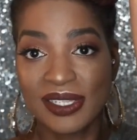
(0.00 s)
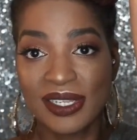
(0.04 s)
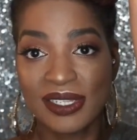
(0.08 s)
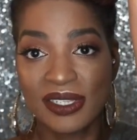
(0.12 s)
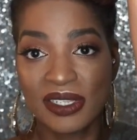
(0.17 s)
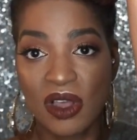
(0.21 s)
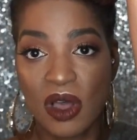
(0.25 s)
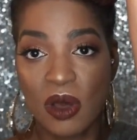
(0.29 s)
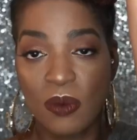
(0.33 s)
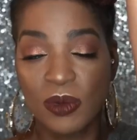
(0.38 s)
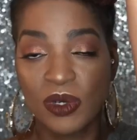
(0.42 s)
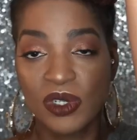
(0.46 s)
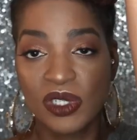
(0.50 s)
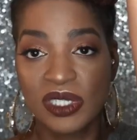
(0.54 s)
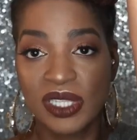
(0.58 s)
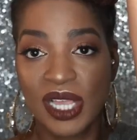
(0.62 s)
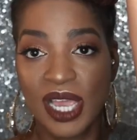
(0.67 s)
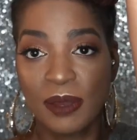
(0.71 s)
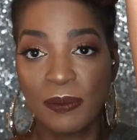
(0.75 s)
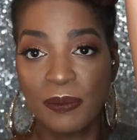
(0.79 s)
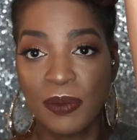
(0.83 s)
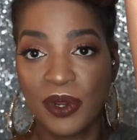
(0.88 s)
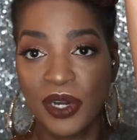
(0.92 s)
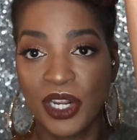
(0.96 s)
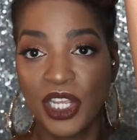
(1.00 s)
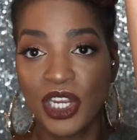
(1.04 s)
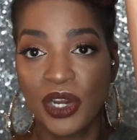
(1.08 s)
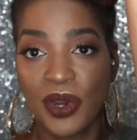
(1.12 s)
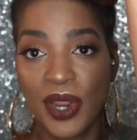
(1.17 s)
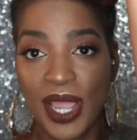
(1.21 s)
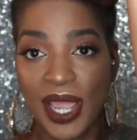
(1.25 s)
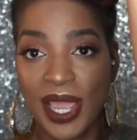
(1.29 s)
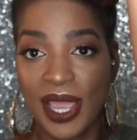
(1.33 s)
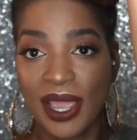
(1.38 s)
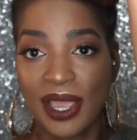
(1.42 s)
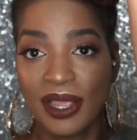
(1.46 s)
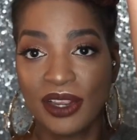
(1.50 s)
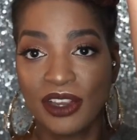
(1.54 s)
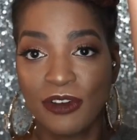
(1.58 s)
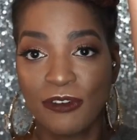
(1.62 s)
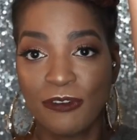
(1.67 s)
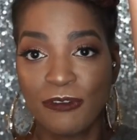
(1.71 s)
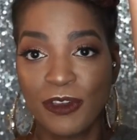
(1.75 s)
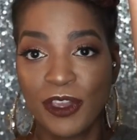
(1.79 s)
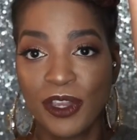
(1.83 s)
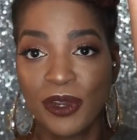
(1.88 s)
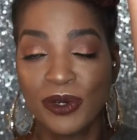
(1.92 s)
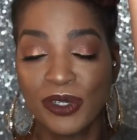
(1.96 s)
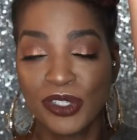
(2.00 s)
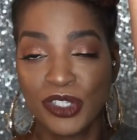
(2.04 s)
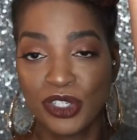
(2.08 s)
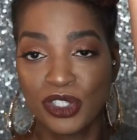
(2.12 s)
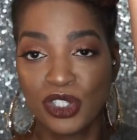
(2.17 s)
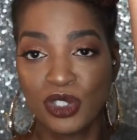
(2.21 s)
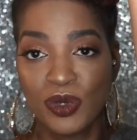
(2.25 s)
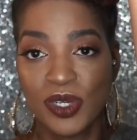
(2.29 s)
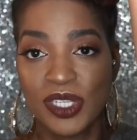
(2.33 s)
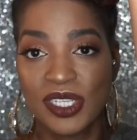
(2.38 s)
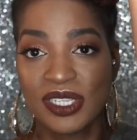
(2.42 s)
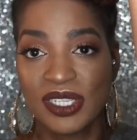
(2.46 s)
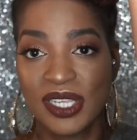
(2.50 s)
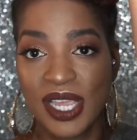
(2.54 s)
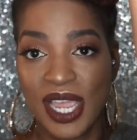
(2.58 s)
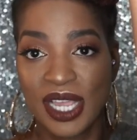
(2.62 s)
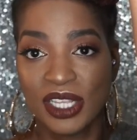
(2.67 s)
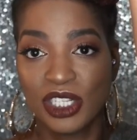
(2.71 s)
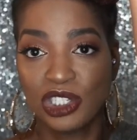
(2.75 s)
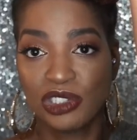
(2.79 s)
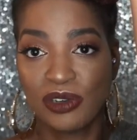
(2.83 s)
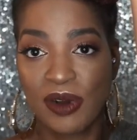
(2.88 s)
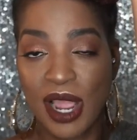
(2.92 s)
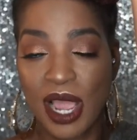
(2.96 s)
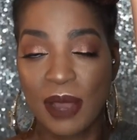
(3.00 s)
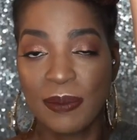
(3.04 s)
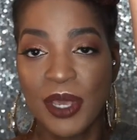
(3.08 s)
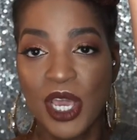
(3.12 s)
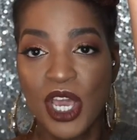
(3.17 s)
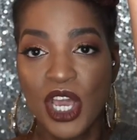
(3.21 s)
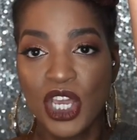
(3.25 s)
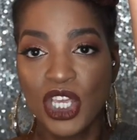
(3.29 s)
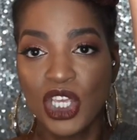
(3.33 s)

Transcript: It's almost like putting your fingers into a sand trap.